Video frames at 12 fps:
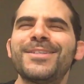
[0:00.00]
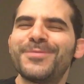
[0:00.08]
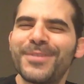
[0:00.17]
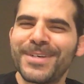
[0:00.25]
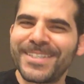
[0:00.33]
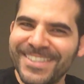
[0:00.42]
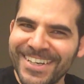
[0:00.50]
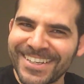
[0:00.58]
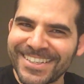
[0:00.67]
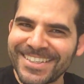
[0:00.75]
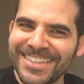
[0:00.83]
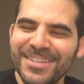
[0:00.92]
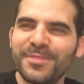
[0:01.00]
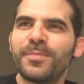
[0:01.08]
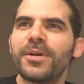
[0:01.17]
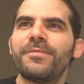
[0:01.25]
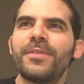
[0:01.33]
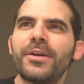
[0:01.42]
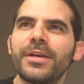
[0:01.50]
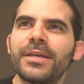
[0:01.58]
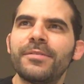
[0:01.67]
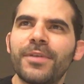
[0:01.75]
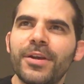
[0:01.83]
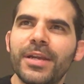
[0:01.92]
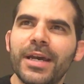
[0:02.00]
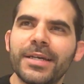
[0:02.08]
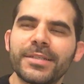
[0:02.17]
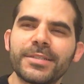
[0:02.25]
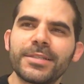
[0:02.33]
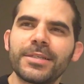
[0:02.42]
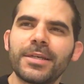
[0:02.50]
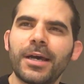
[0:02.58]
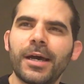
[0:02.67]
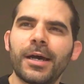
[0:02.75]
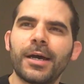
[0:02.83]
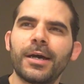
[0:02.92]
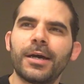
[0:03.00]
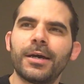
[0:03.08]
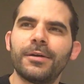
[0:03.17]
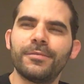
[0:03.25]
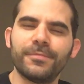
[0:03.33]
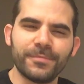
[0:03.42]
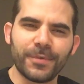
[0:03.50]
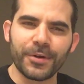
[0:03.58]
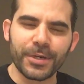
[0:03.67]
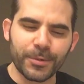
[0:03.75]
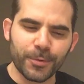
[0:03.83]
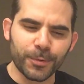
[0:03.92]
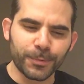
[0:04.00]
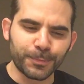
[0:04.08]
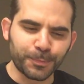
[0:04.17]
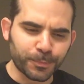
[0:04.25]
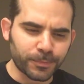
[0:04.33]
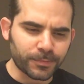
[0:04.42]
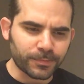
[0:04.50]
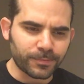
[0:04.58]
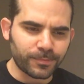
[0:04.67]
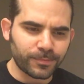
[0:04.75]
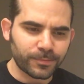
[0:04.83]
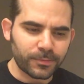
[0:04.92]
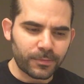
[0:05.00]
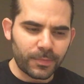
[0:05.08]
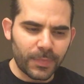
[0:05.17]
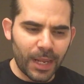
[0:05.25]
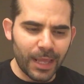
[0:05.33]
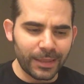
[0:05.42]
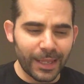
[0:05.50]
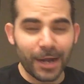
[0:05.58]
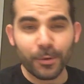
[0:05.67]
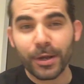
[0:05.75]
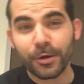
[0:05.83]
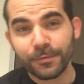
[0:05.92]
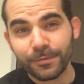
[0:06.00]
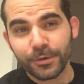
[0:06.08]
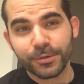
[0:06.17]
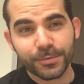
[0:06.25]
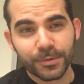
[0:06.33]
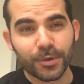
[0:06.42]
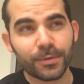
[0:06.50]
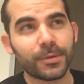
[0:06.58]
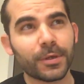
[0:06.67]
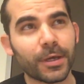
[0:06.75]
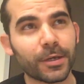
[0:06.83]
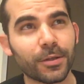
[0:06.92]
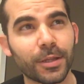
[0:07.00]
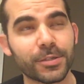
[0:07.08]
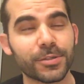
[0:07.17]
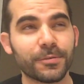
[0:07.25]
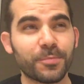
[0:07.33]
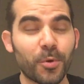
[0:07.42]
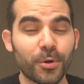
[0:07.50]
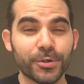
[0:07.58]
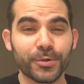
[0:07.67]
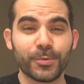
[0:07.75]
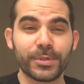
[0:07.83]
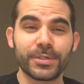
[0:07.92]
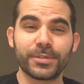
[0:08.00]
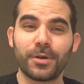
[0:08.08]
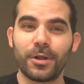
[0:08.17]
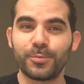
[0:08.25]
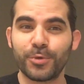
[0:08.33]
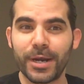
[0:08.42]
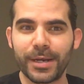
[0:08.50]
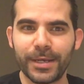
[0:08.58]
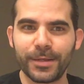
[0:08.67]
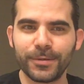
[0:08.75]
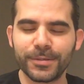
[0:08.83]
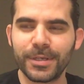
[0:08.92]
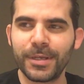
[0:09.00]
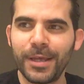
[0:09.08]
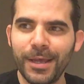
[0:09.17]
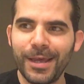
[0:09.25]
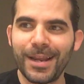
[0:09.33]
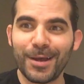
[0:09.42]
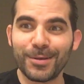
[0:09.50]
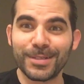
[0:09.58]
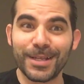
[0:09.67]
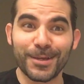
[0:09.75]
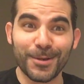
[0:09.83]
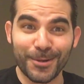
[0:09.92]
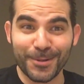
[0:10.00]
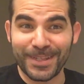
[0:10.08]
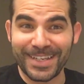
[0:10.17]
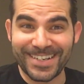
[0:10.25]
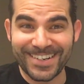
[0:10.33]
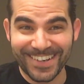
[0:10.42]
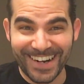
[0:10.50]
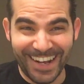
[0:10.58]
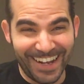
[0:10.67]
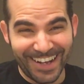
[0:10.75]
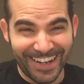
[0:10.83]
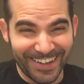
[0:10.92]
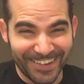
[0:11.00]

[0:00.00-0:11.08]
intense, but very nice, very cool. And then I read her first collection of poetry, which is called Bright Needles, and I was like, holy crap!